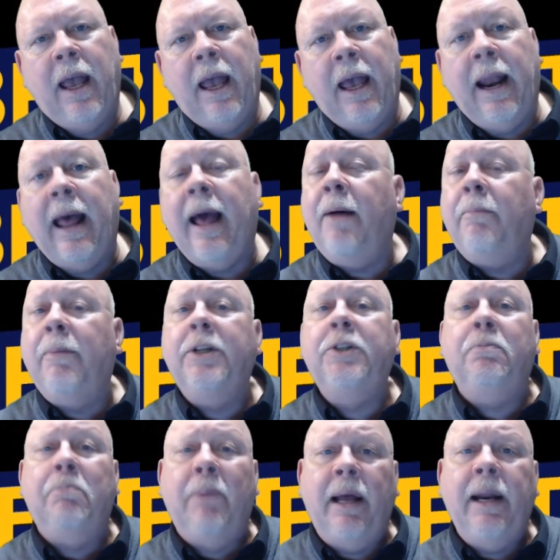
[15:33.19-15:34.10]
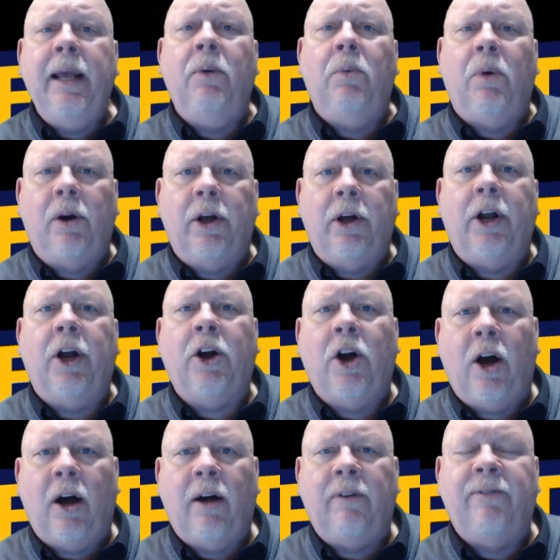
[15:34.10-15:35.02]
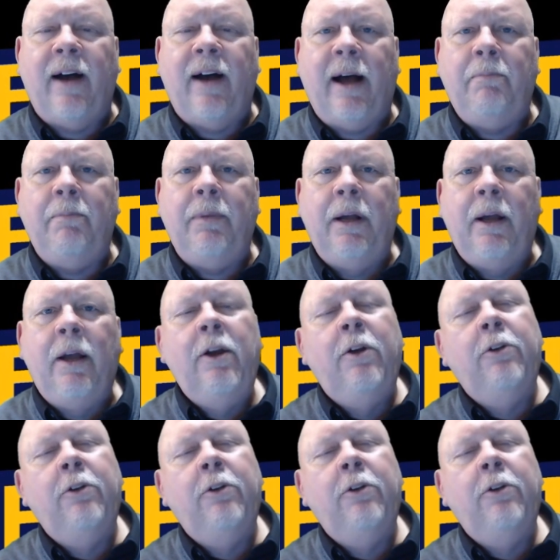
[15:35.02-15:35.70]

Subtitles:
and how much money we're going to cough up